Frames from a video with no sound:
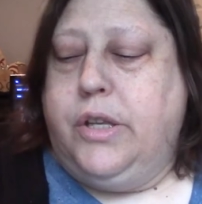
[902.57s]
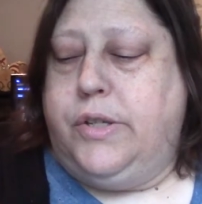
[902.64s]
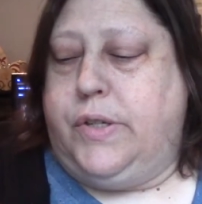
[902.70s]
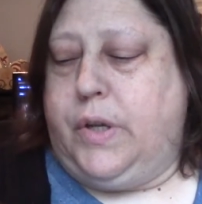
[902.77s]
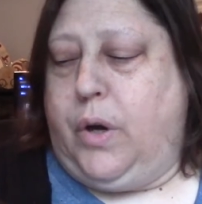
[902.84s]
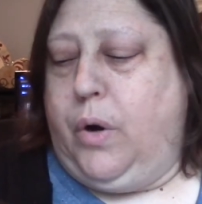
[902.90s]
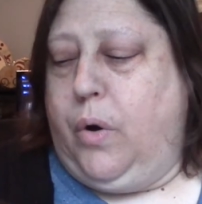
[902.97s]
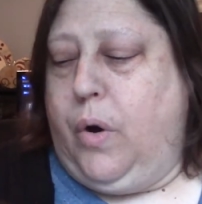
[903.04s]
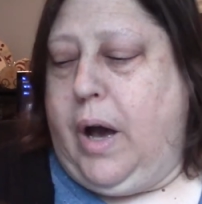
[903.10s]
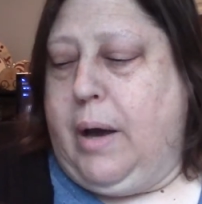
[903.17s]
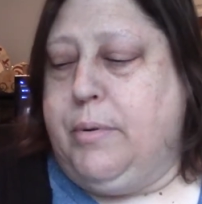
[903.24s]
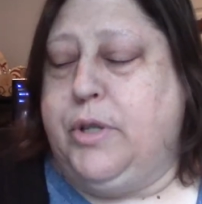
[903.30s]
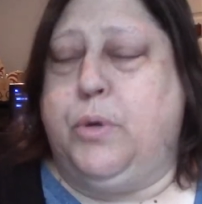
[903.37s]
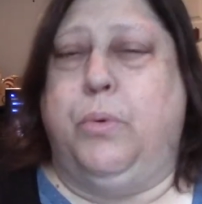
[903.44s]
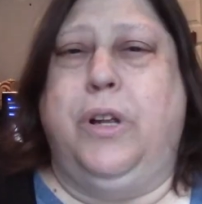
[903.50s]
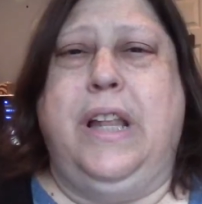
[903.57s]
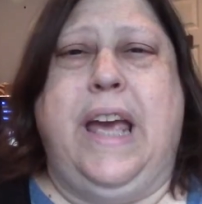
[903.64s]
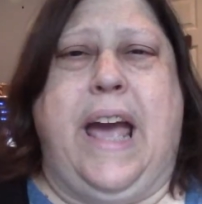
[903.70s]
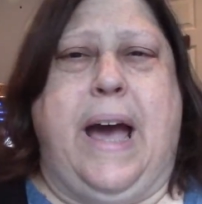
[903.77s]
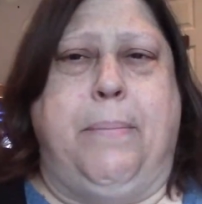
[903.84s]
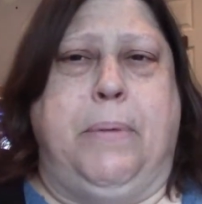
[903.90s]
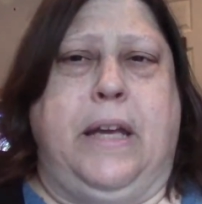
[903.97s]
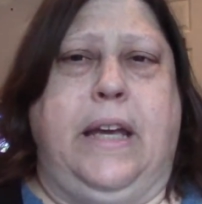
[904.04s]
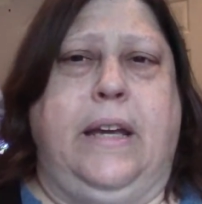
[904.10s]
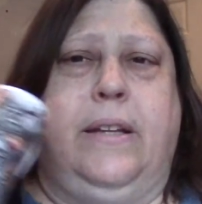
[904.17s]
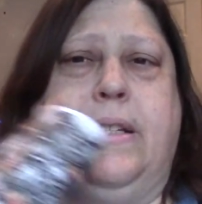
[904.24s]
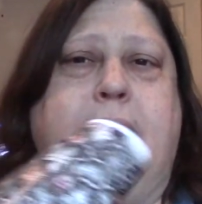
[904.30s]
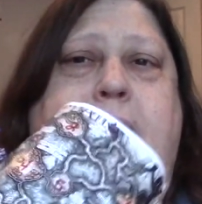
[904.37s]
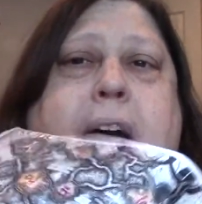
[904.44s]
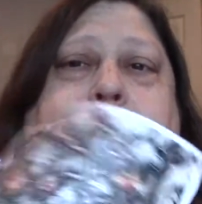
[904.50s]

So I was really happy to